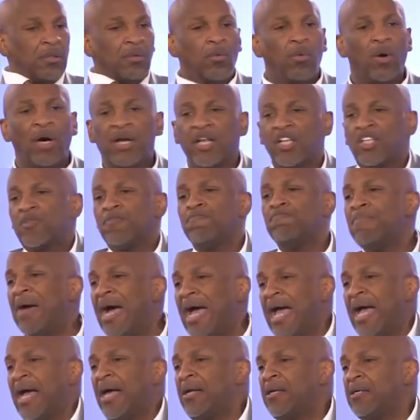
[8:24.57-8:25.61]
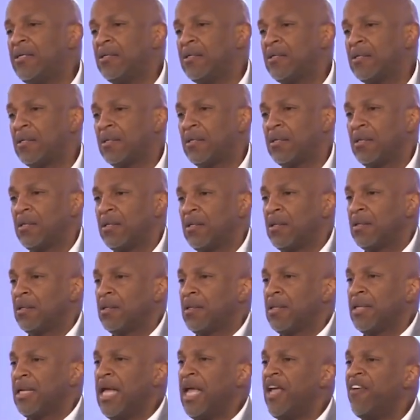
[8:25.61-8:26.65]
What is man,
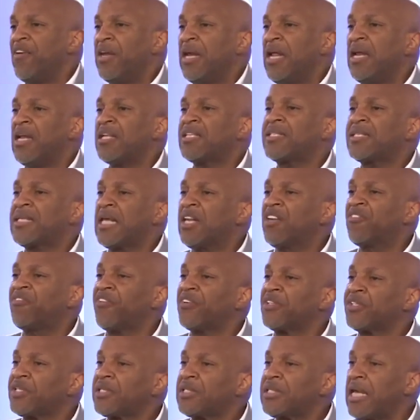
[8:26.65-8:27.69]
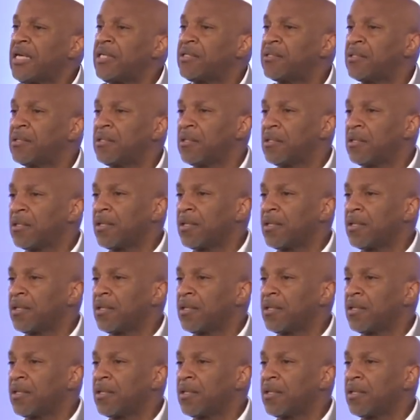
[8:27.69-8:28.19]
even in a sinful state,